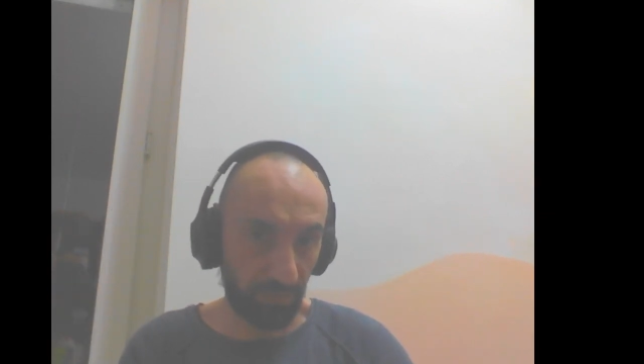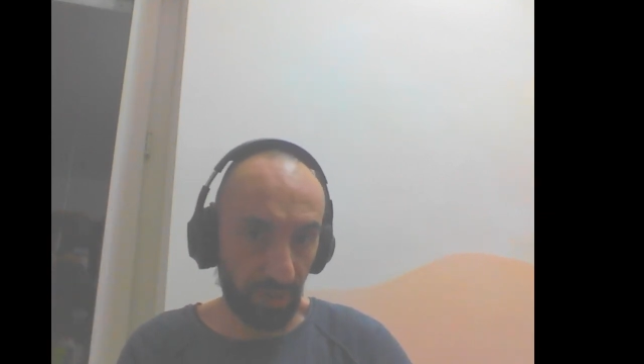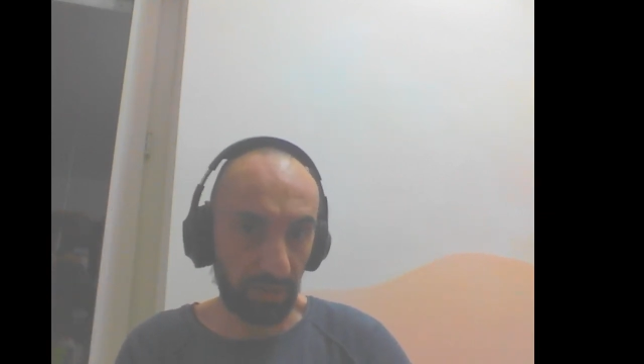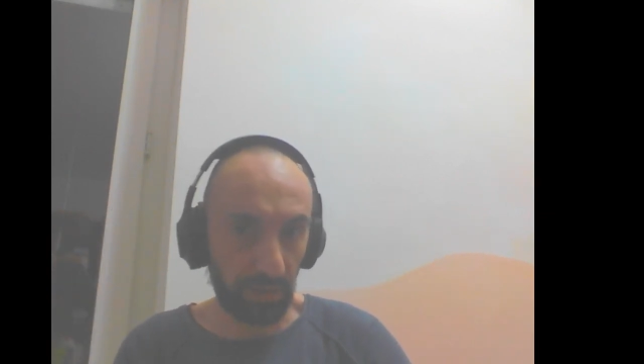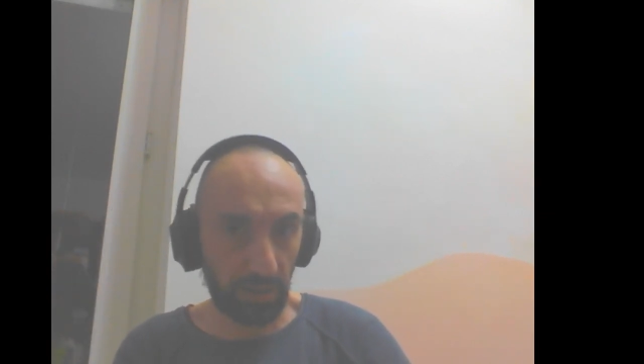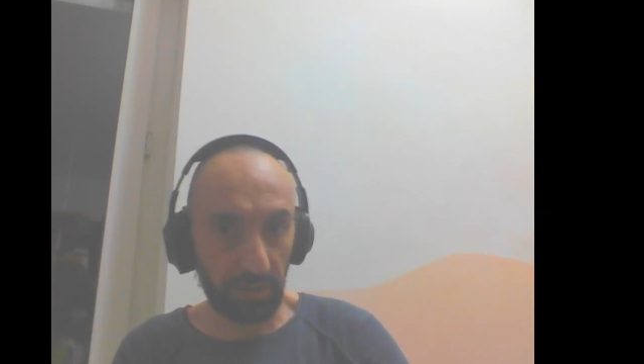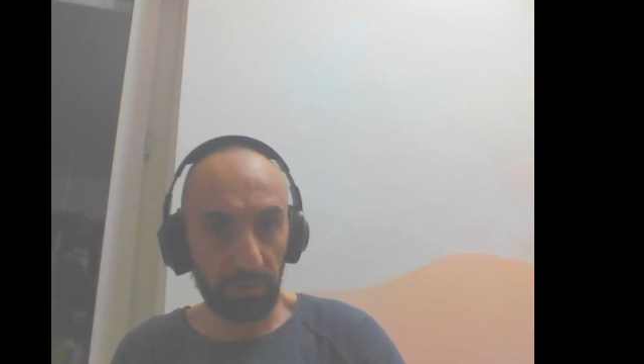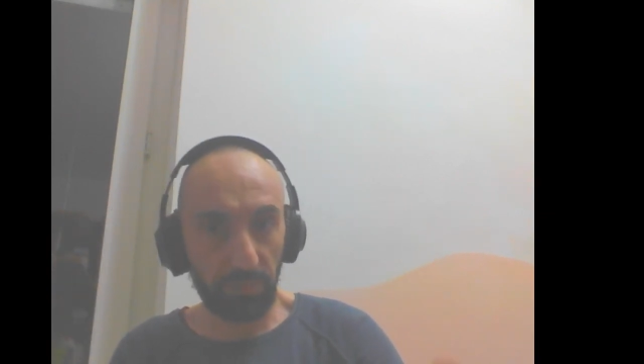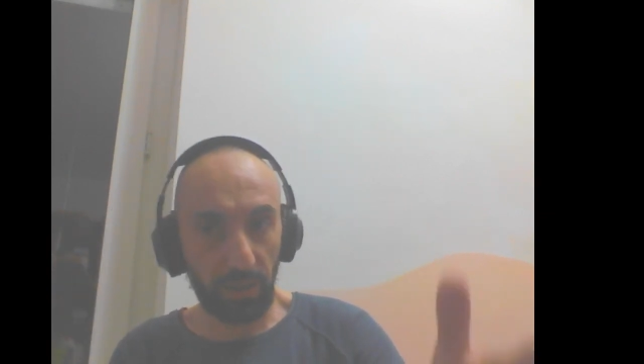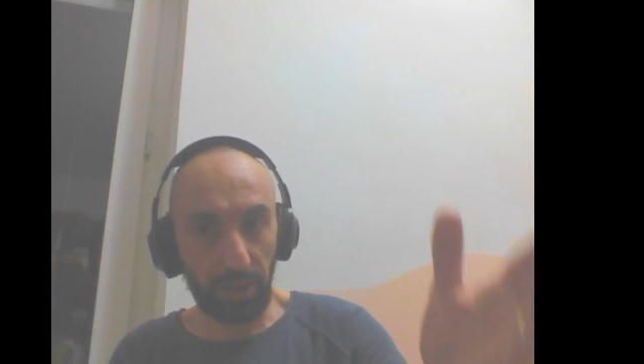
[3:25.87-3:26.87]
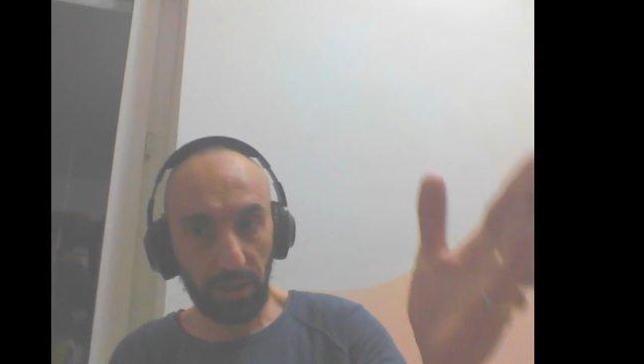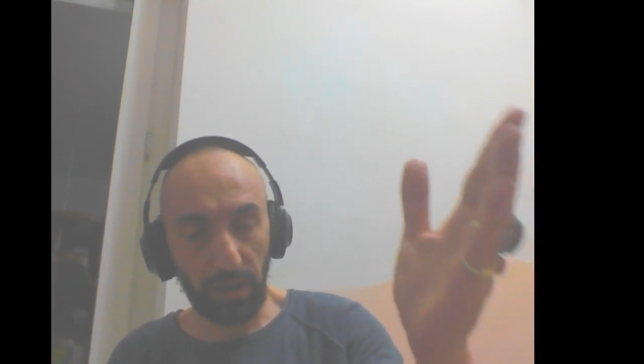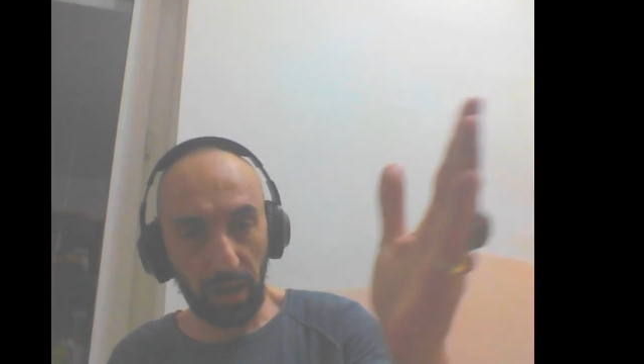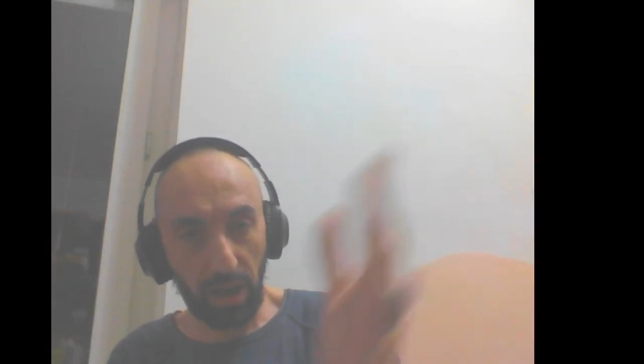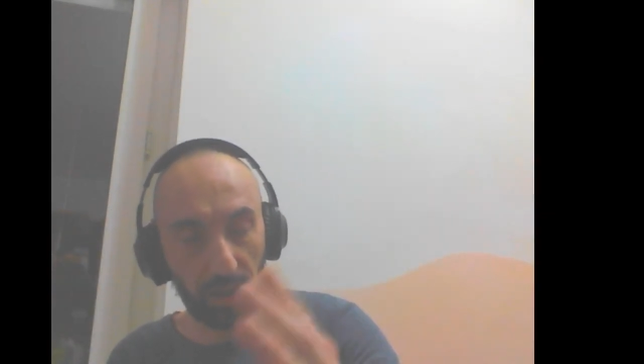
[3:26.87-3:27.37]
that created by
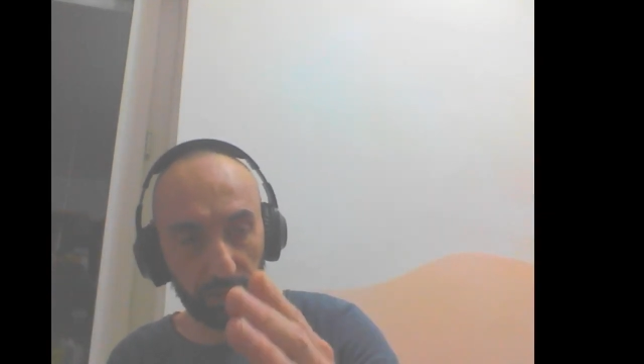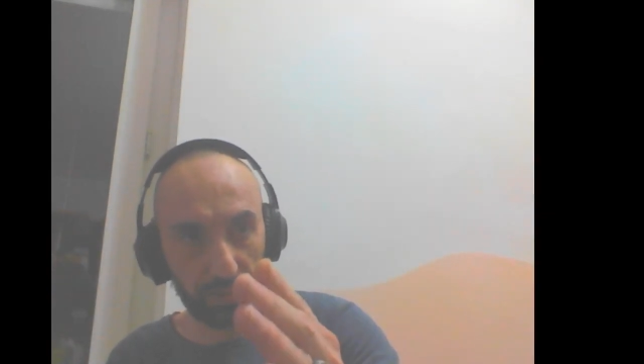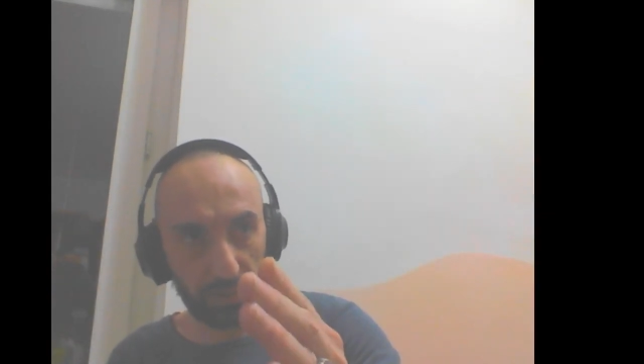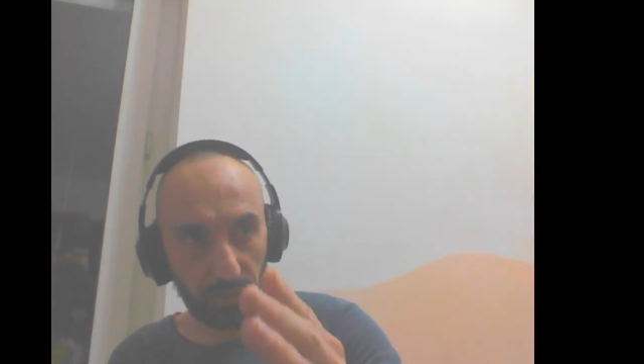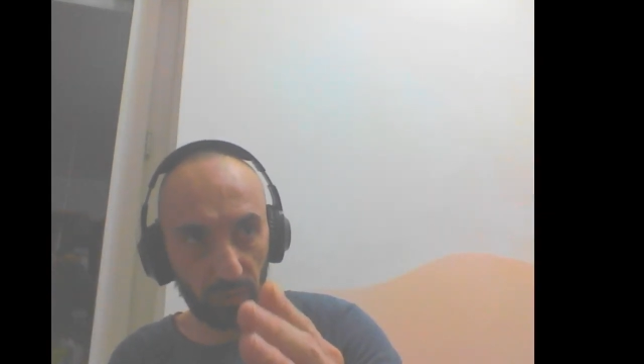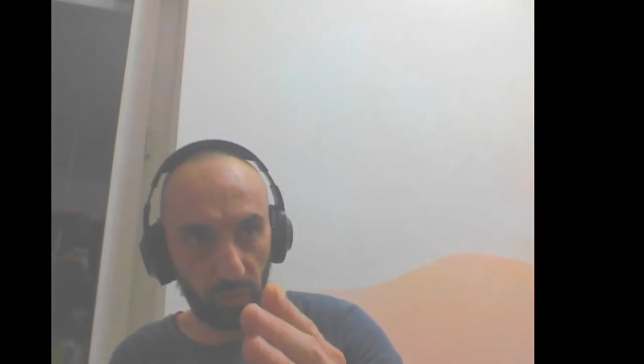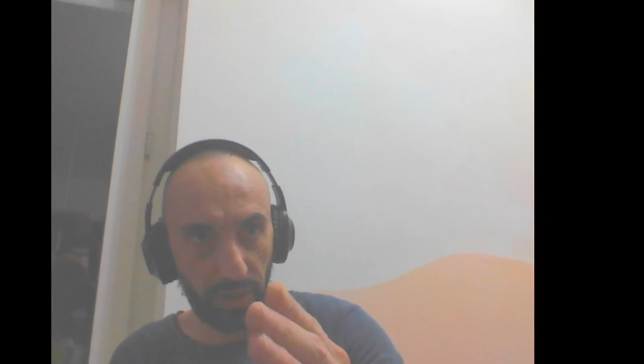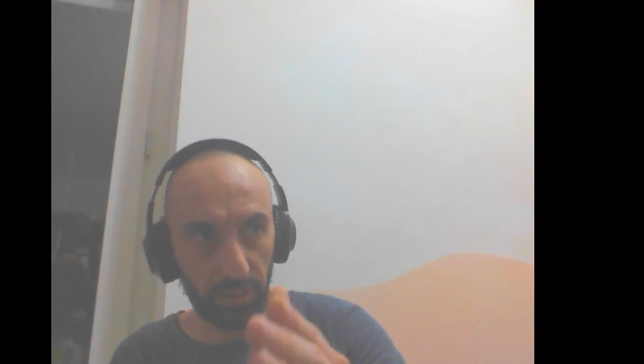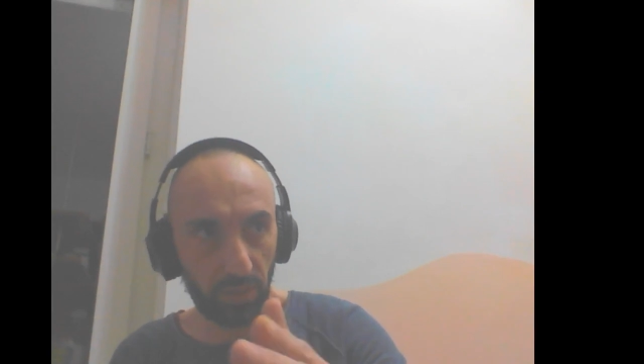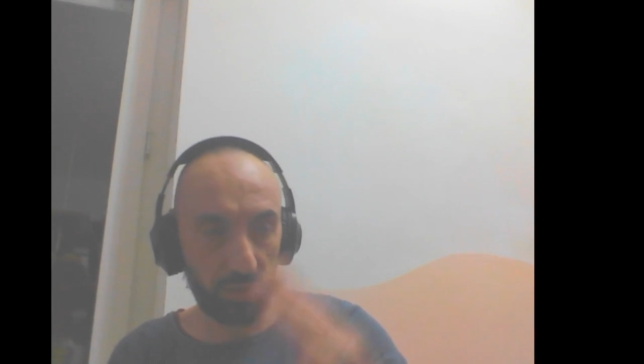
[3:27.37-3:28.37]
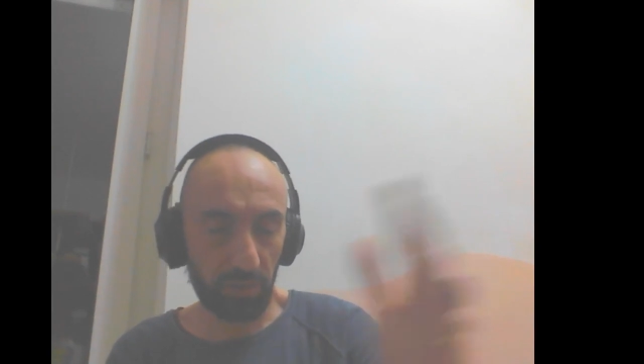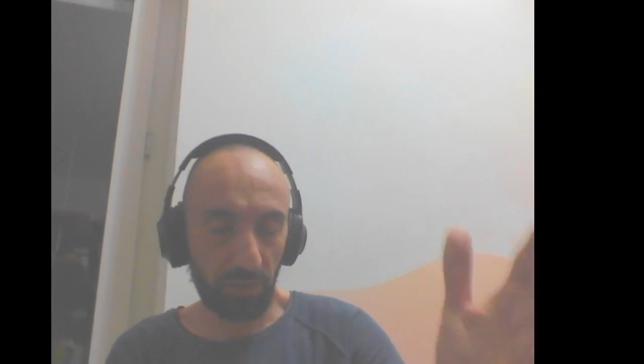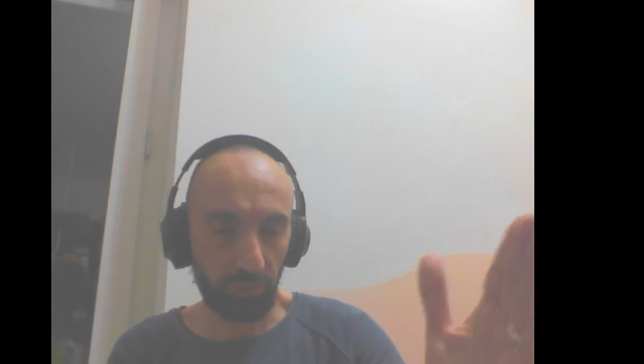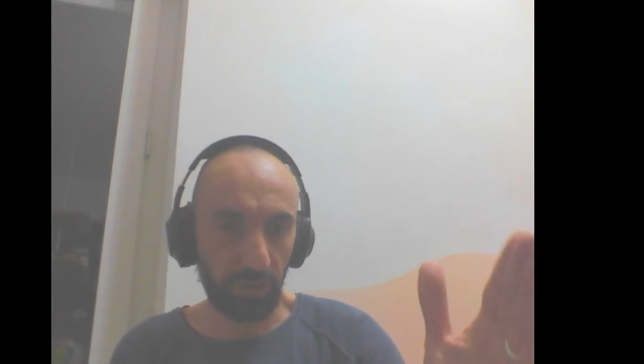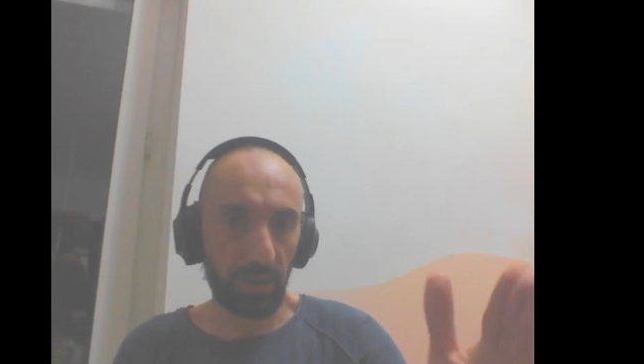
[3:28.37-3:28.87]
hardware or
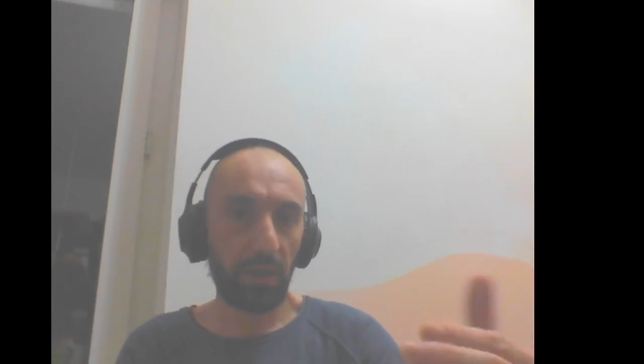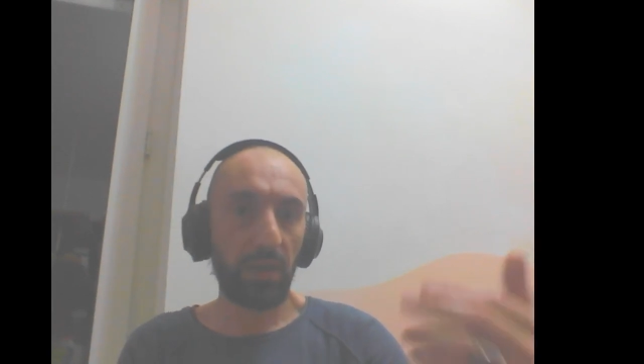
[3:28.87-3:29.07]
software?